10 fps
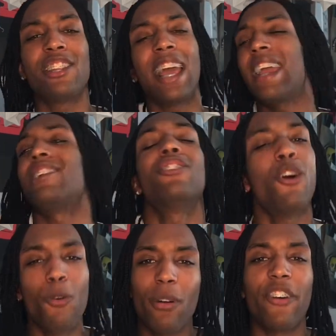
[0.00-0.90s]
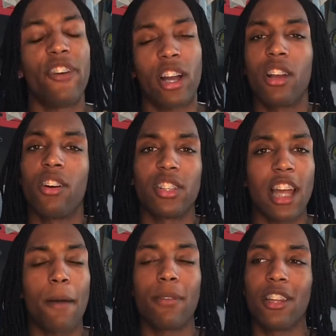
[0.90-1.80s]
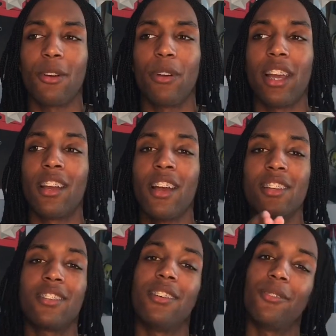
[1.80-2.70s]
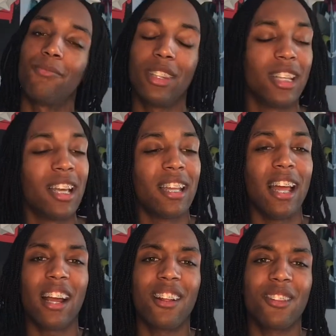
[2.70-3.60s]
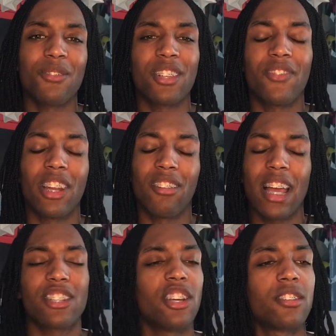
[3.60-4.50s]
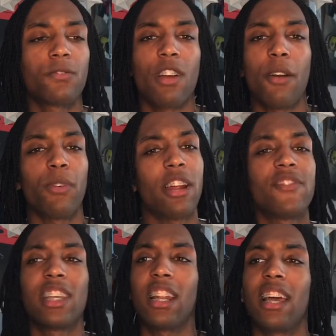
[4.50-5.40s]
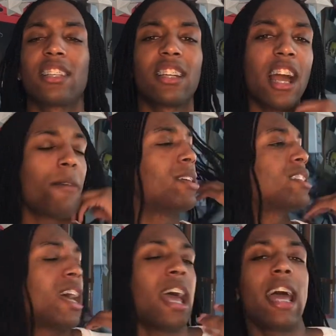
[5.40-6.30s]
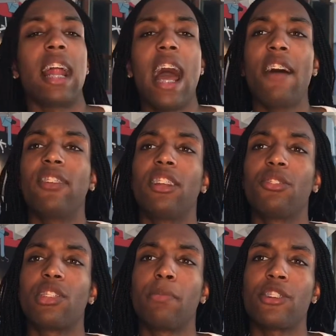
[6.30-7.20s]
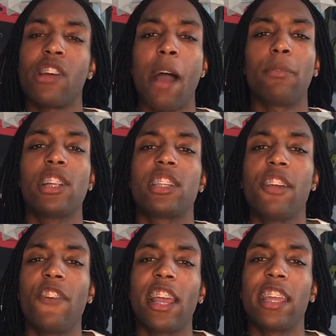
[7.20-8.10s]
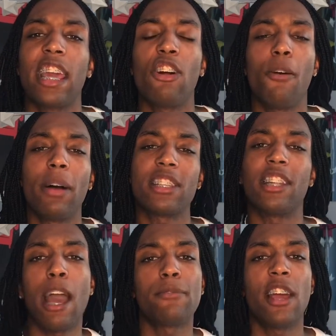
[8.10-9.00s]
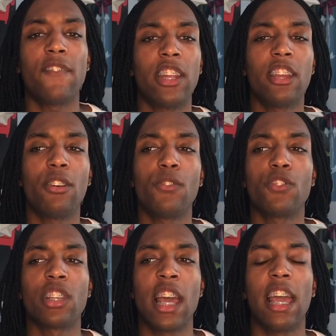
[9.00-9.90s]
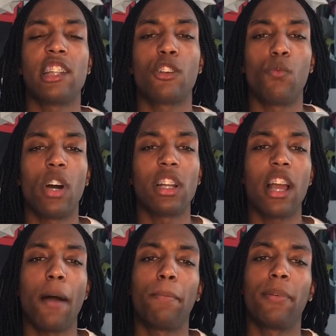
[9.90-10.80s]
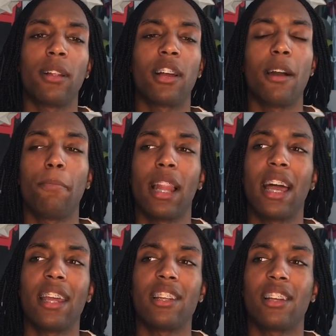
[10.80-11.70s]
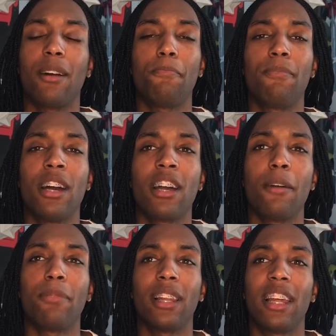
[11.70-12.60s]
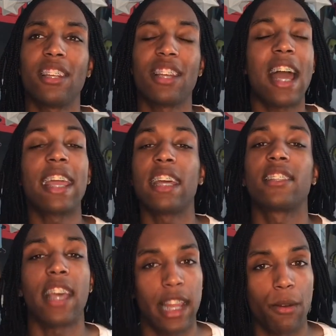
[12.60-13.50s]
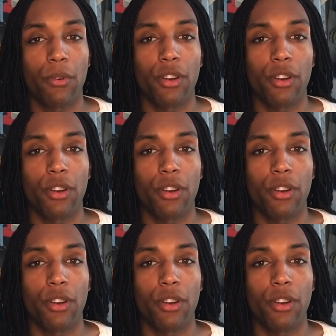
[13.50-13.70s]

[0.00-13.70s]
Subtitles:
there ain't no motherfucker gonna stop in your way. So that concludes the video. Like, share, subscribe, whatever, say the likes in the comments. And I have a little special, I'm gonna see if I can get all my Snapchat videos into one compilation. I can't say that